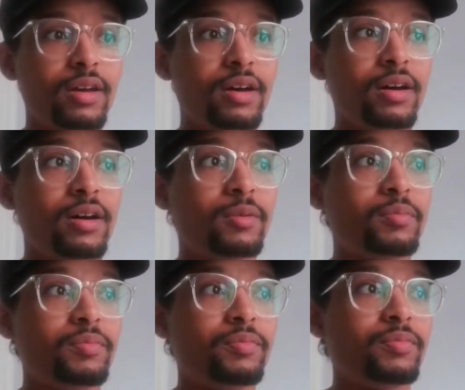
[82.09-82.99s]

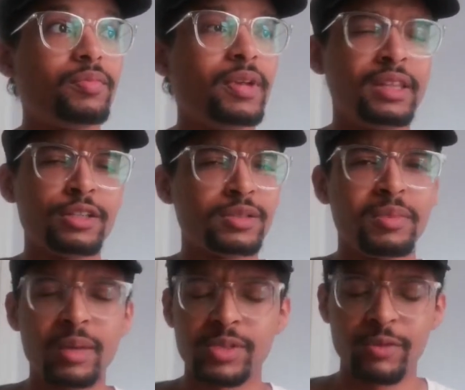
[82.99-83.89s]
And there's some
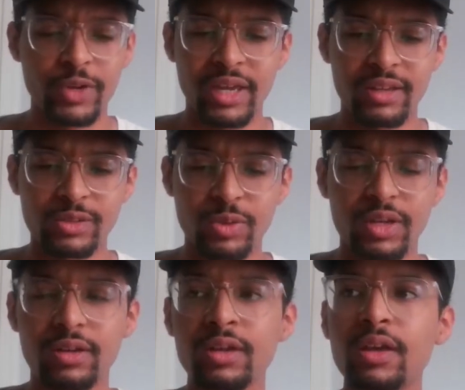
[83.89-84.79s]
names I'm forgetting as
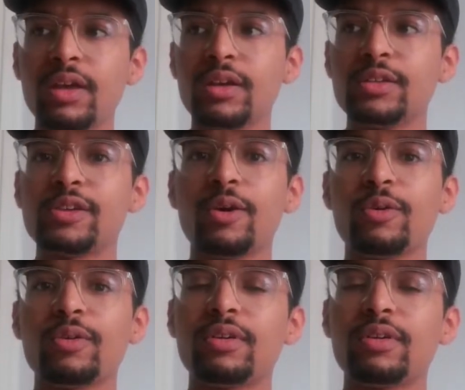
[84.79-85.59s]
well. So